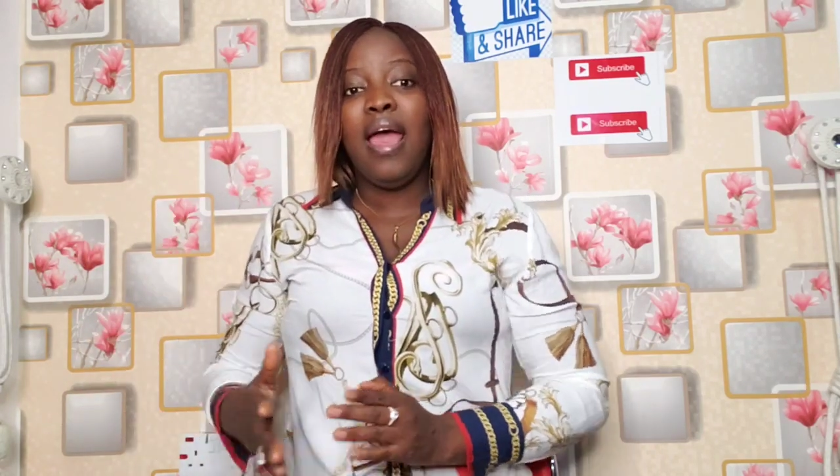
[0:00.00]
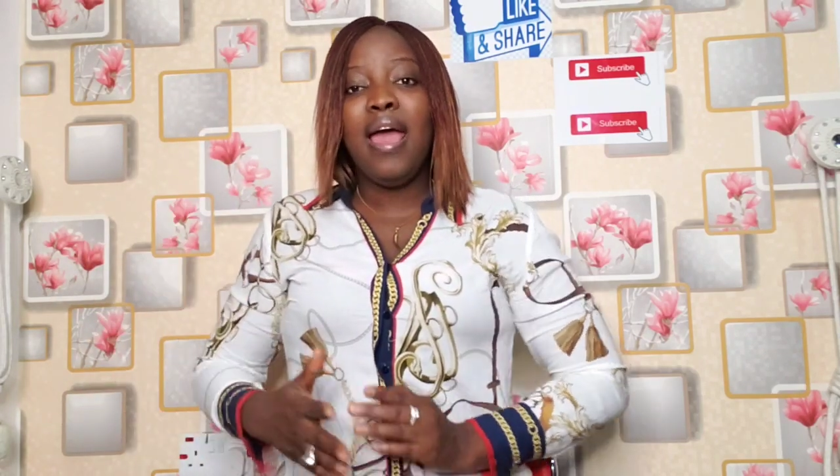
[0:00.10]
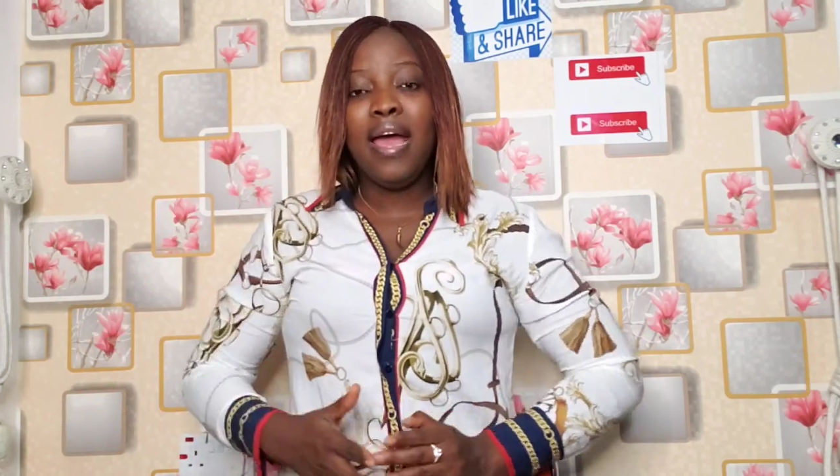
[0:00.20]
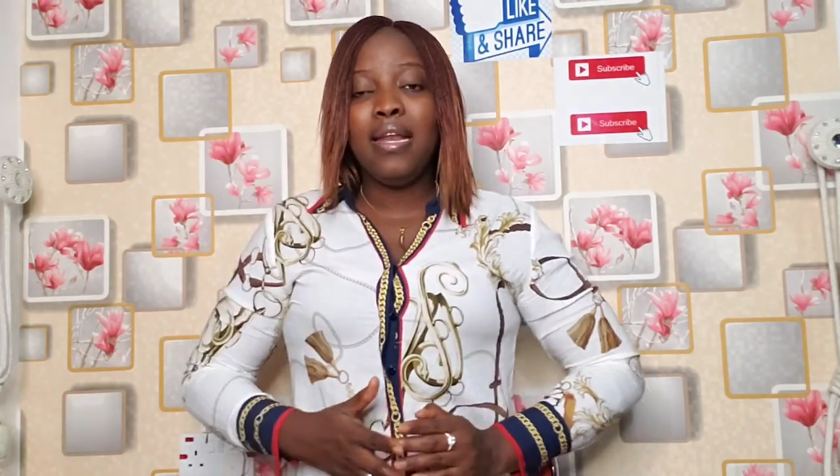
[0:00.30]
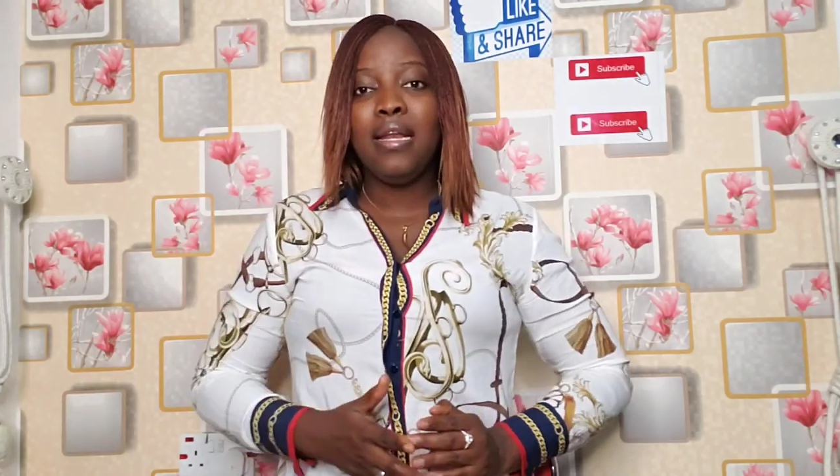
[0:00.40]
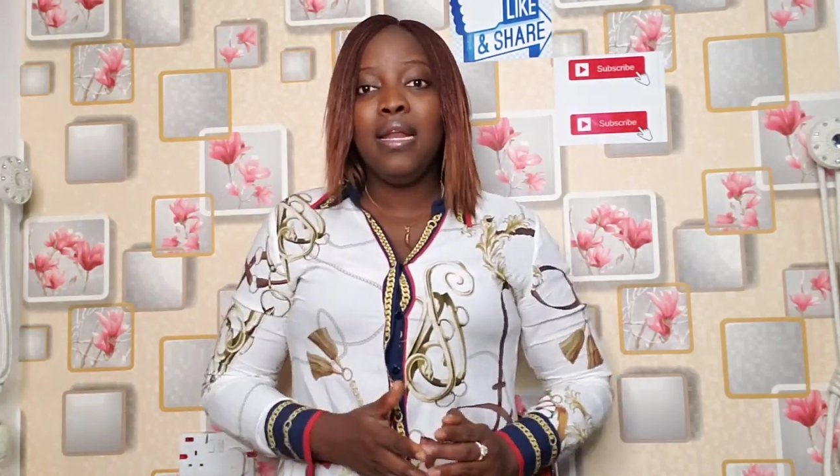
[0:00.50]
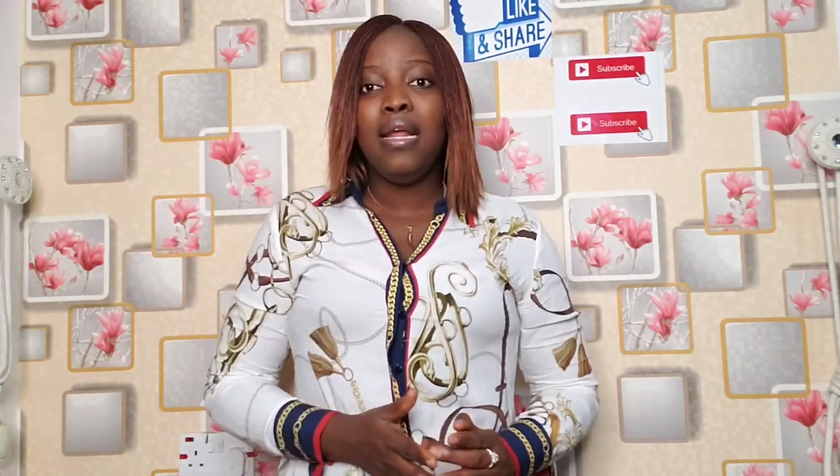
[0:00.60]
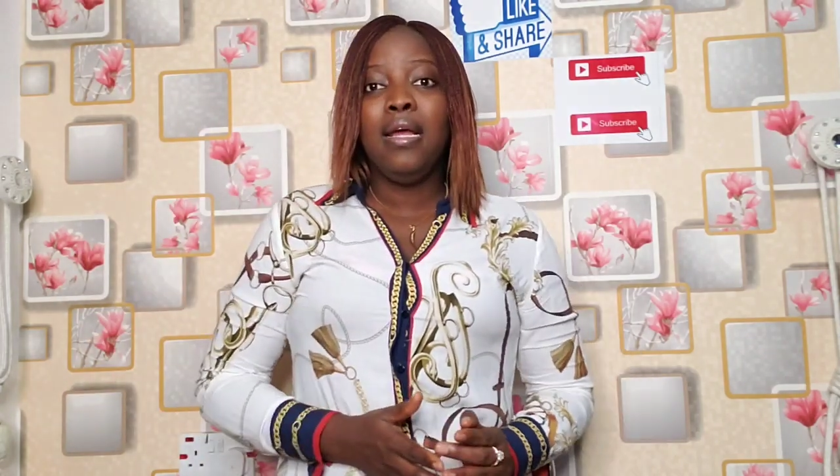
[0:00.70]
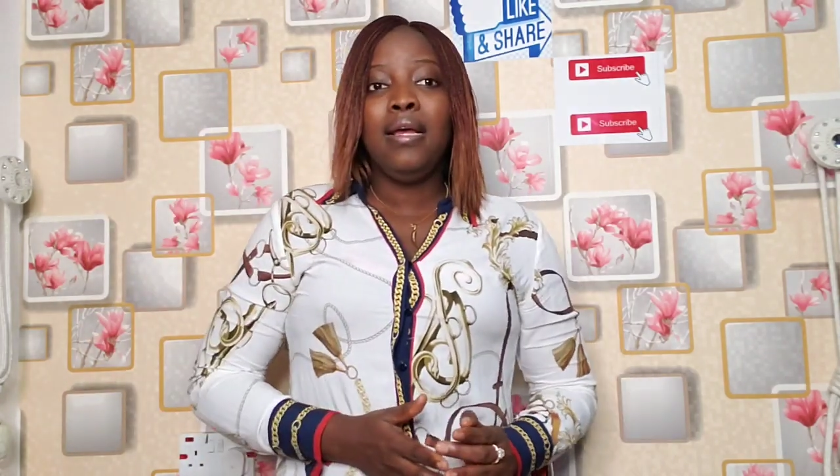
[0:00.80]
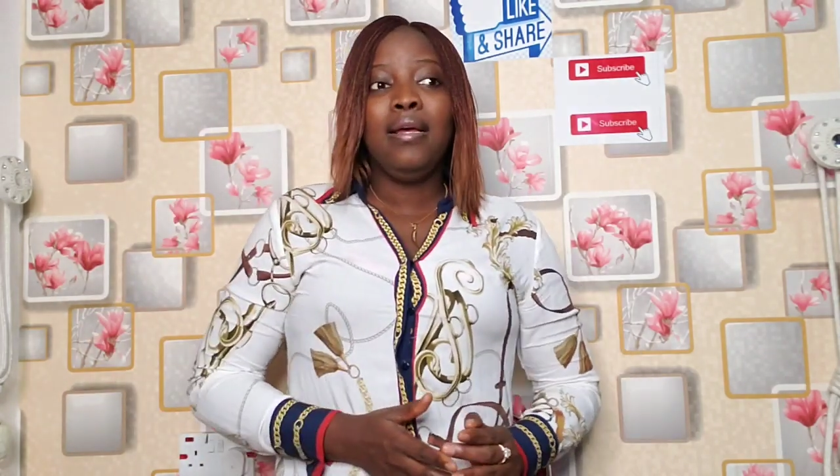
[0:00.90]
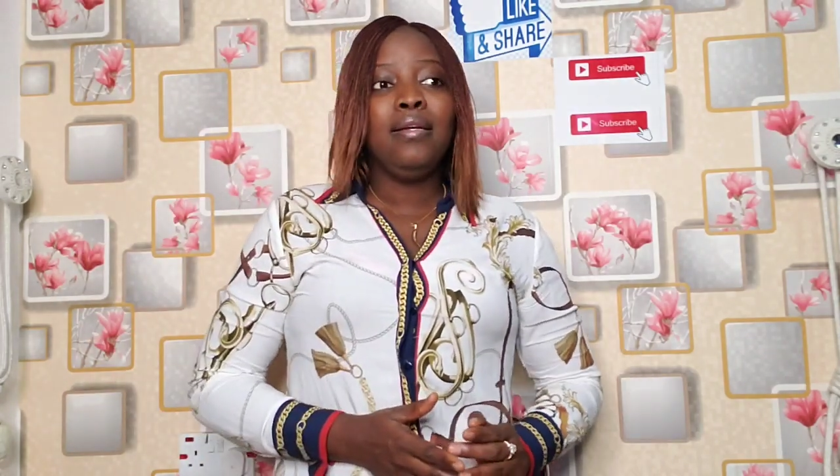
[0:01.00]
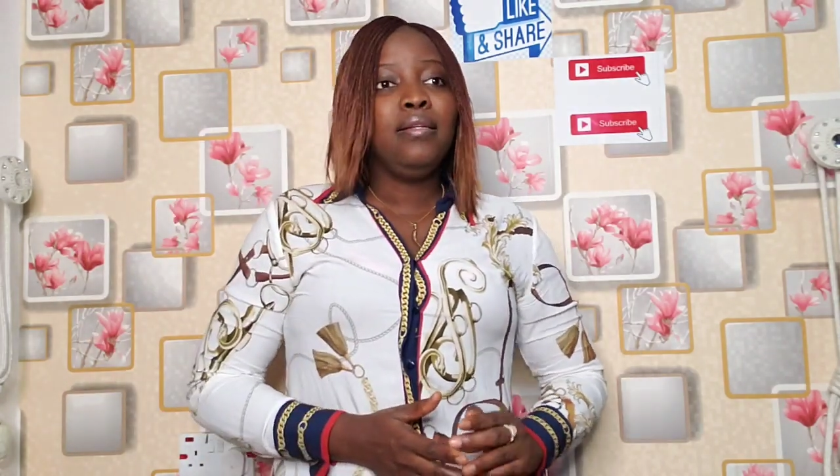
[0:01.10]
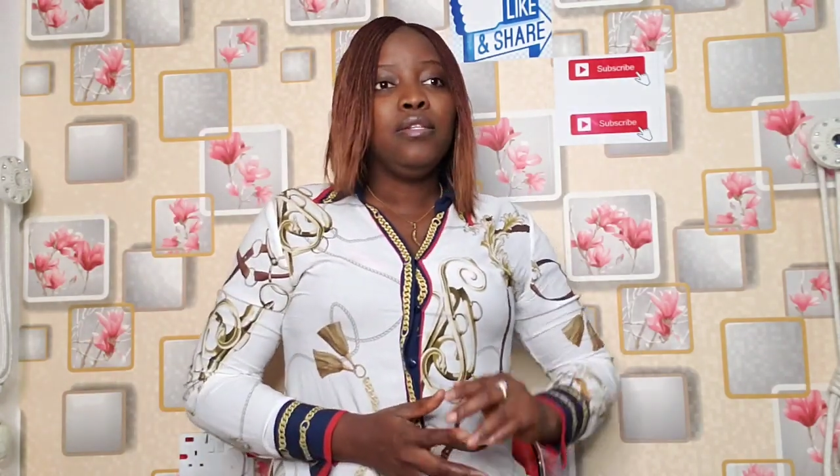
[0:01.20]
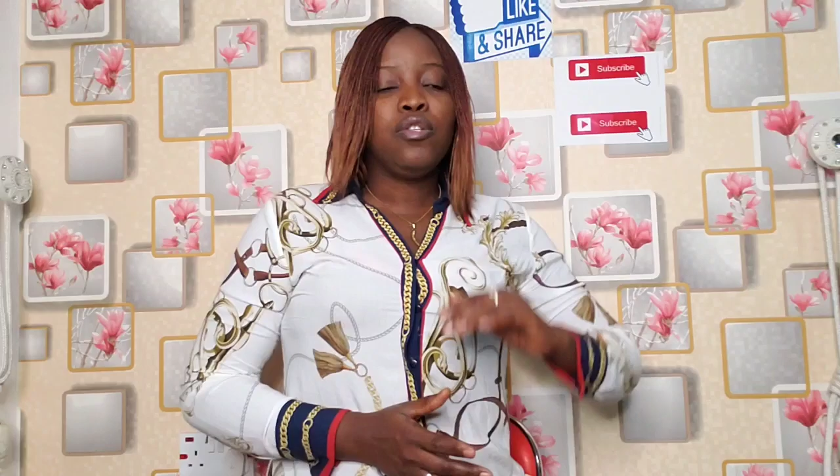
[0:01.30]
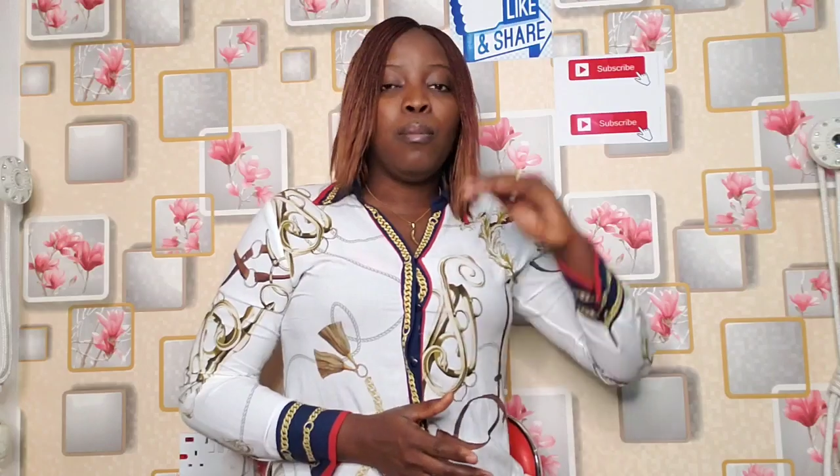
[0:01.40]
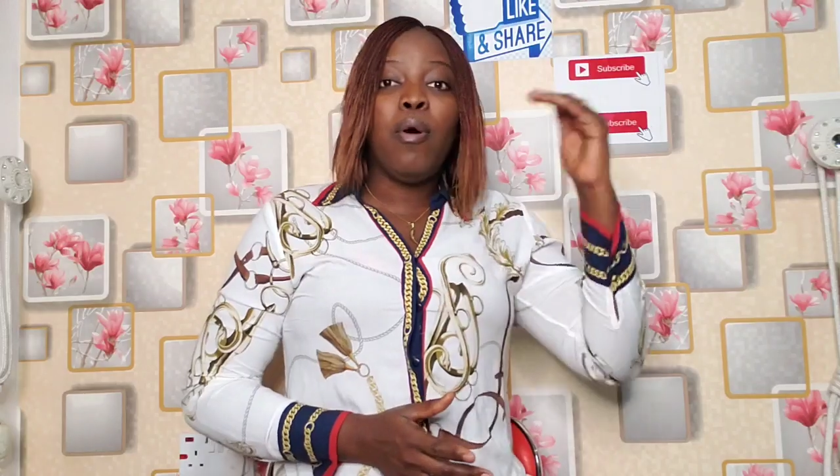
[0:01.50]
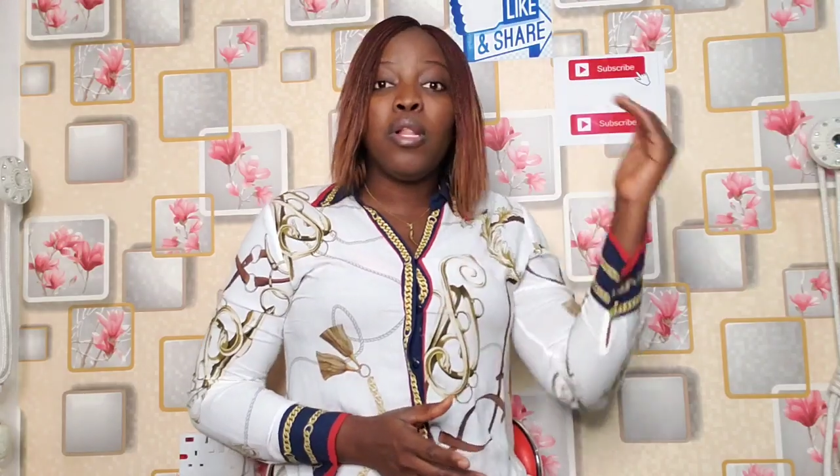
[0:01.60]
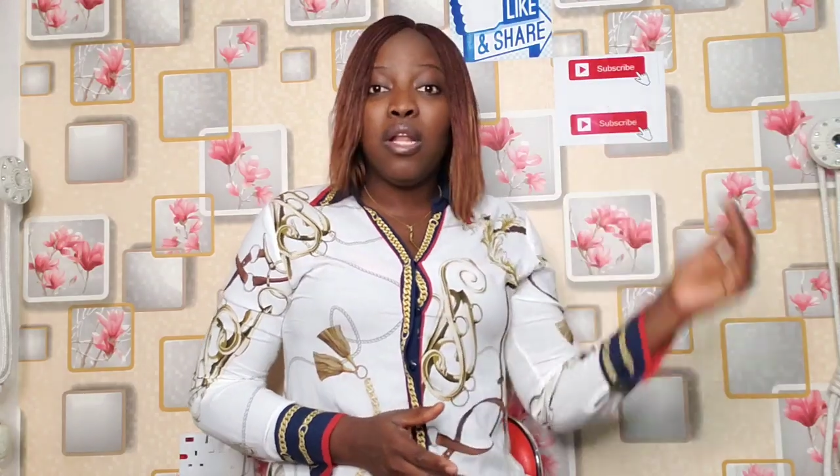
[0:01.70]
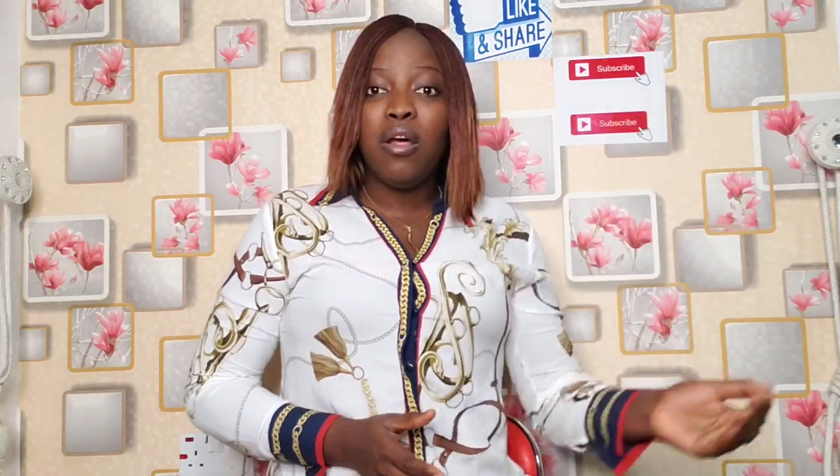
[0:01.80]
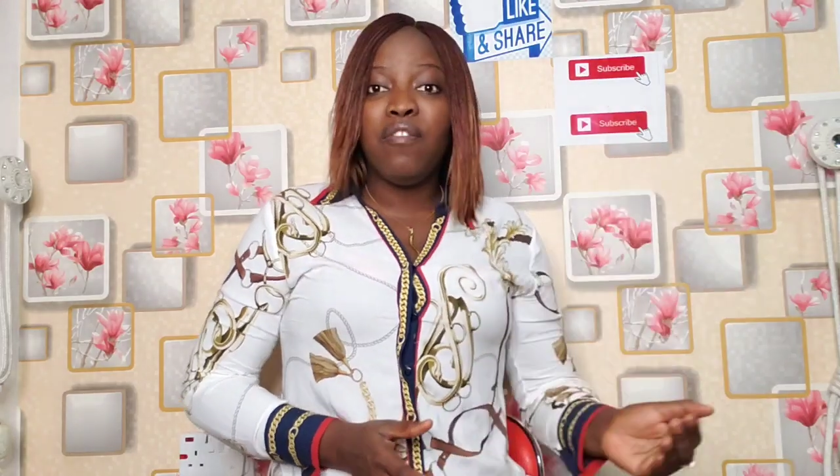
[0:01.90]
And some
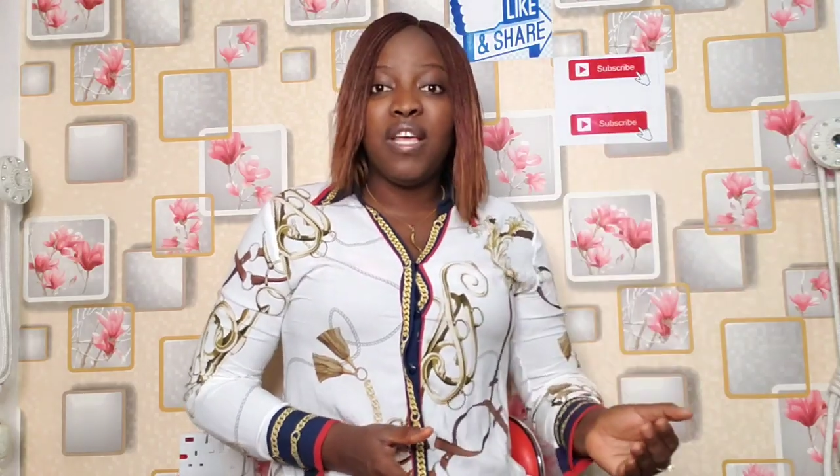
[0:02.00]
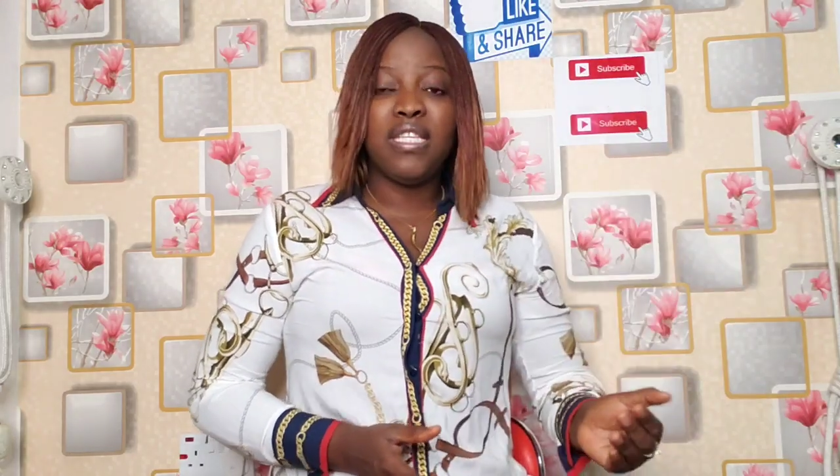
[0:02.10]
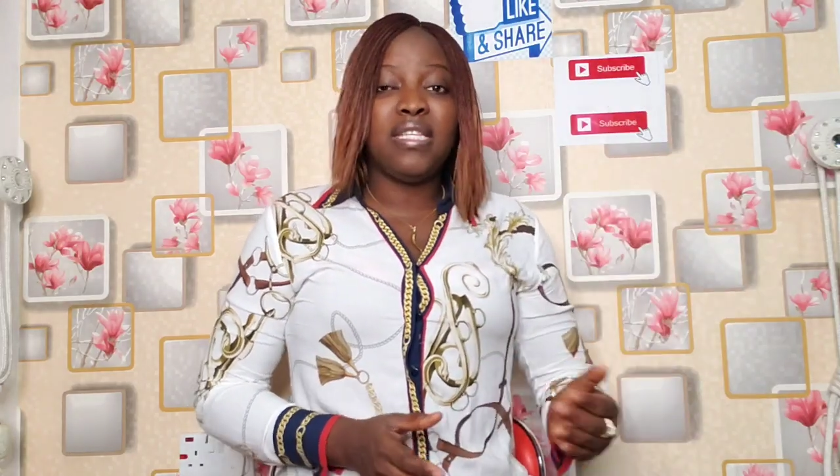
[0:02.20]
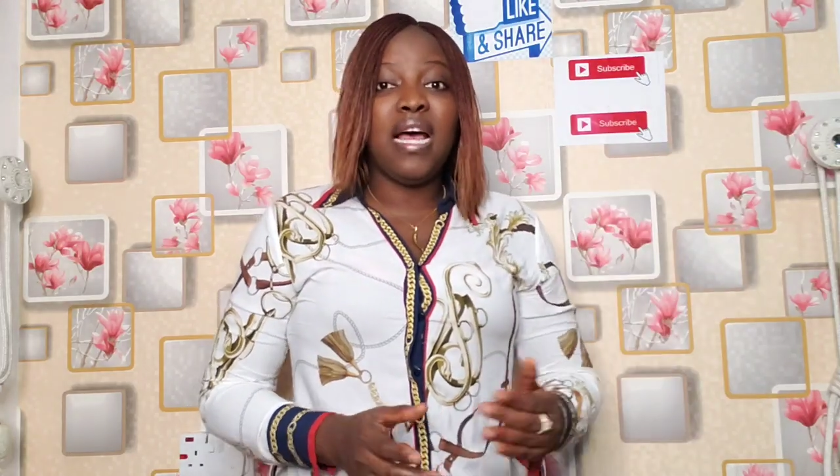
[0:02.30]
other love guests